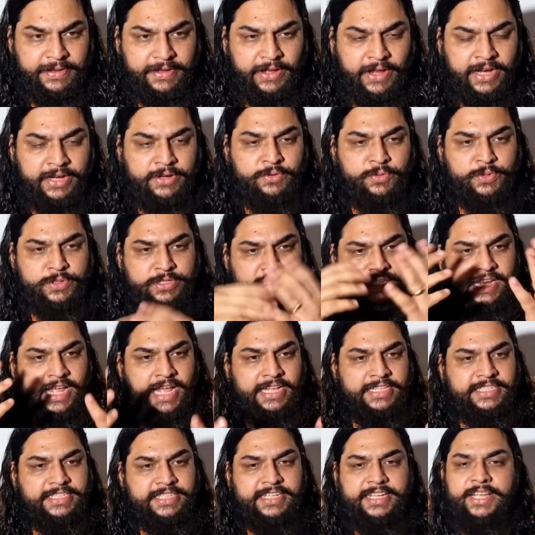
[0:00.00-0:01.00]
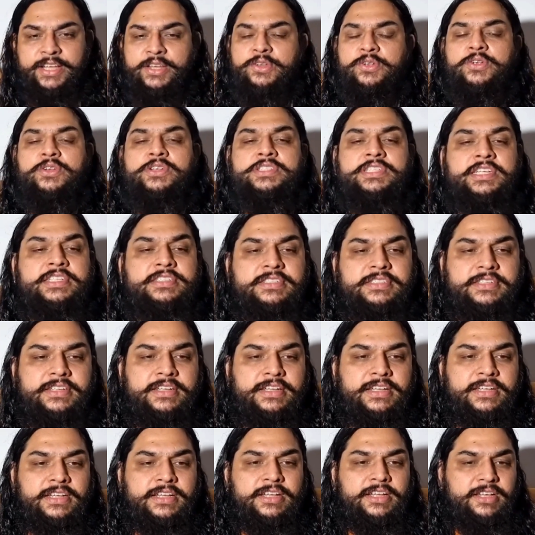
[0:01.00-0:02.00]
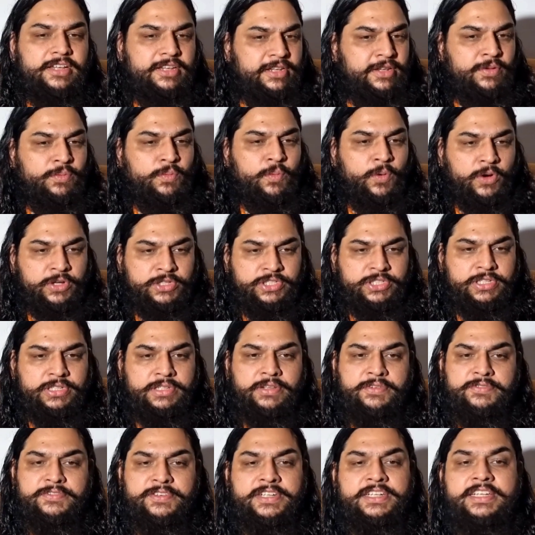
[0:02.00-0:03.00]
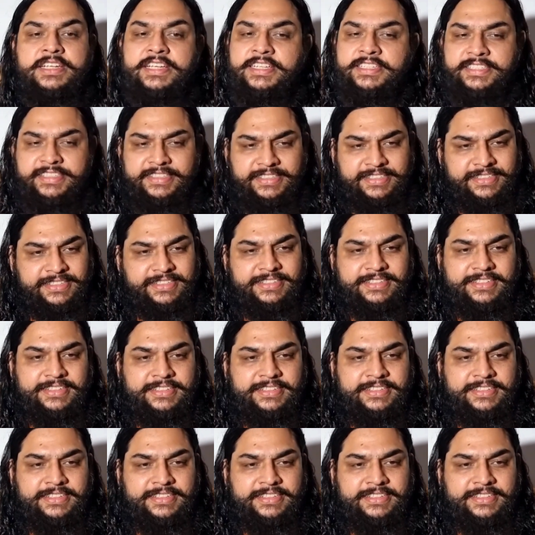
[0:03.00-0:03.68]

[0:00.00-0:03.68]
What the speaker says: and who is dancing and you're just the watcher, the witness,